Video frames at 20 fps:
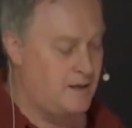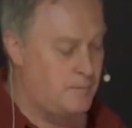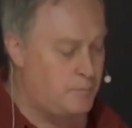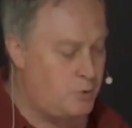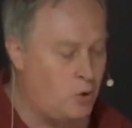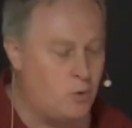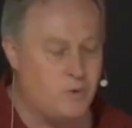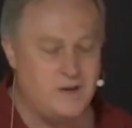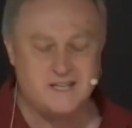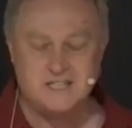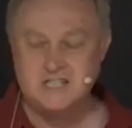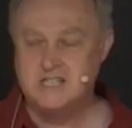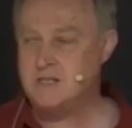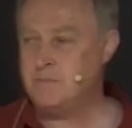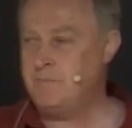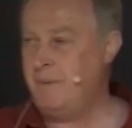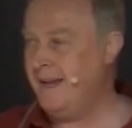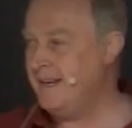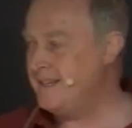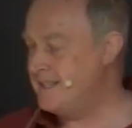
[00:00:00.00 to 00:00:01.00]
Paul
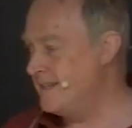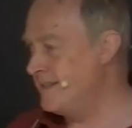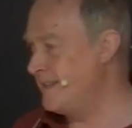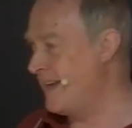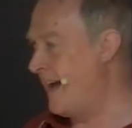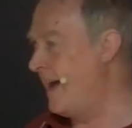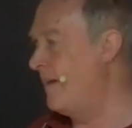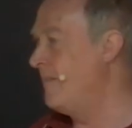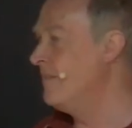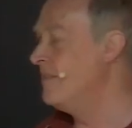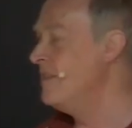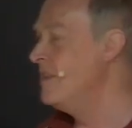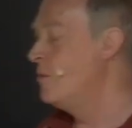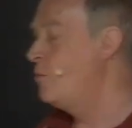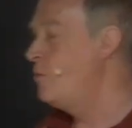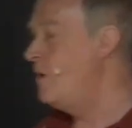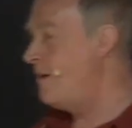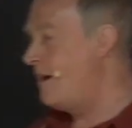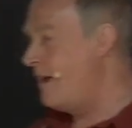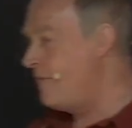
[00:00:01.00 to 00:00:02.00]
expected that
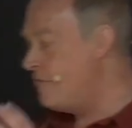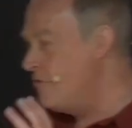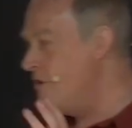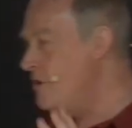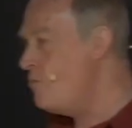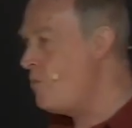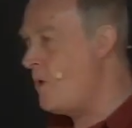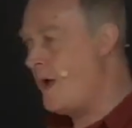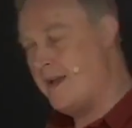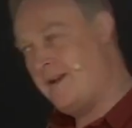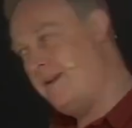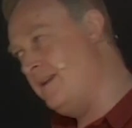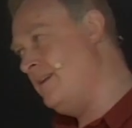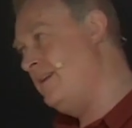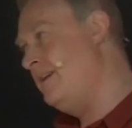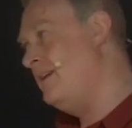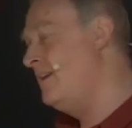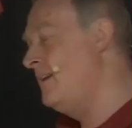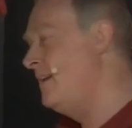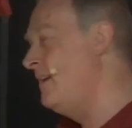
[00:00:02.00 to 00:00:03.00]
wherever he went,
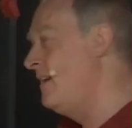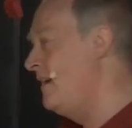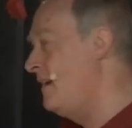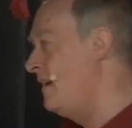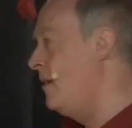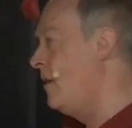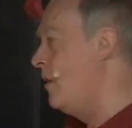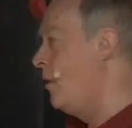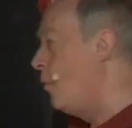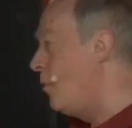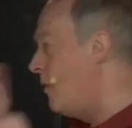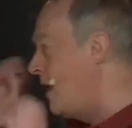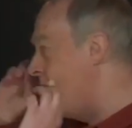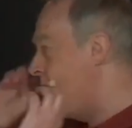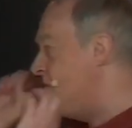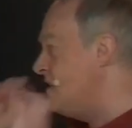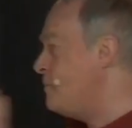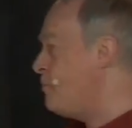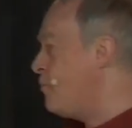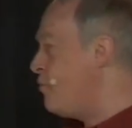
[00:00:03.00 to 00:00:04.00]

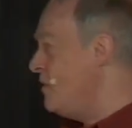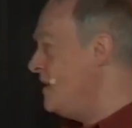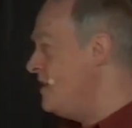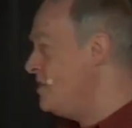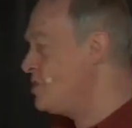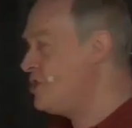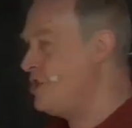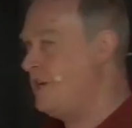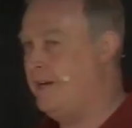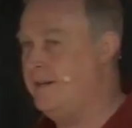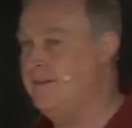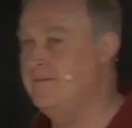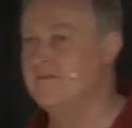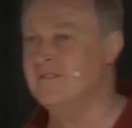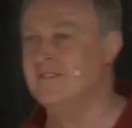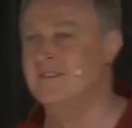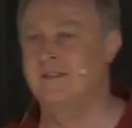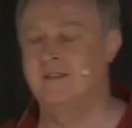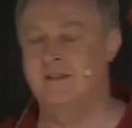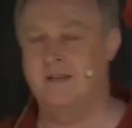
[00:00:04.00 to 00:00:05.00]
wherever he's preaching,
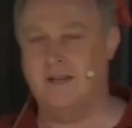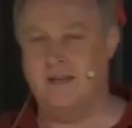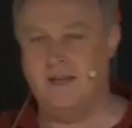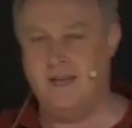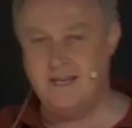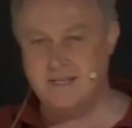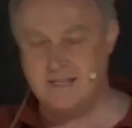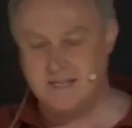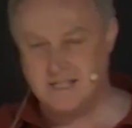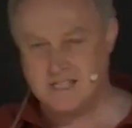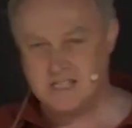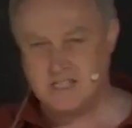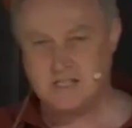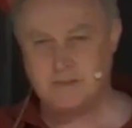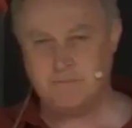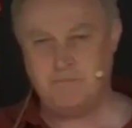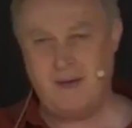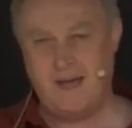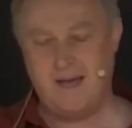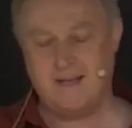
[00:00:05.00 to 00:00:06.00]
he's
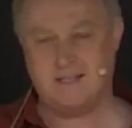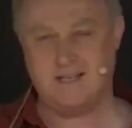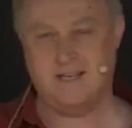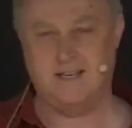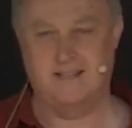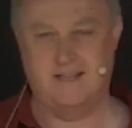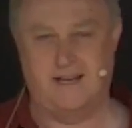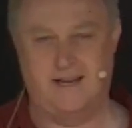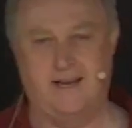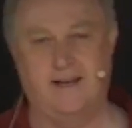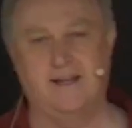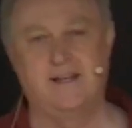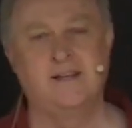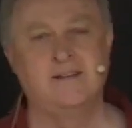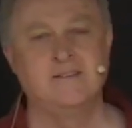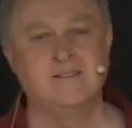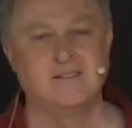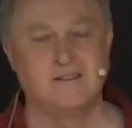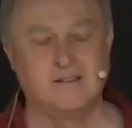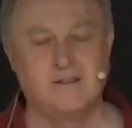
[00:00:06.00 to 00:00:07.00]
expecting that.
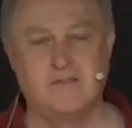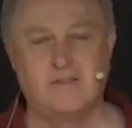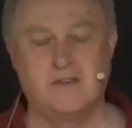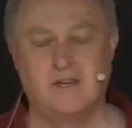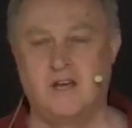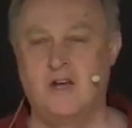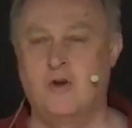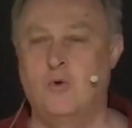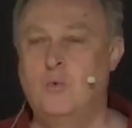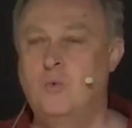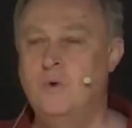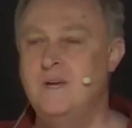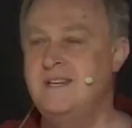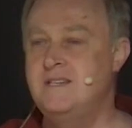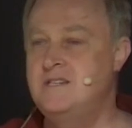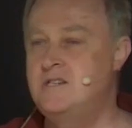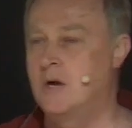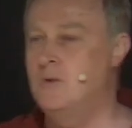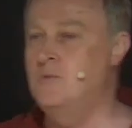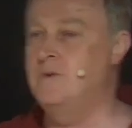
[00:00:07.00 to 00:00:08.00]
We
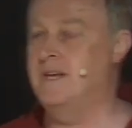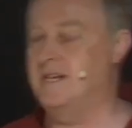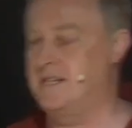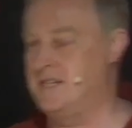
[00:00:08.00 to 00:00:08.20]
don't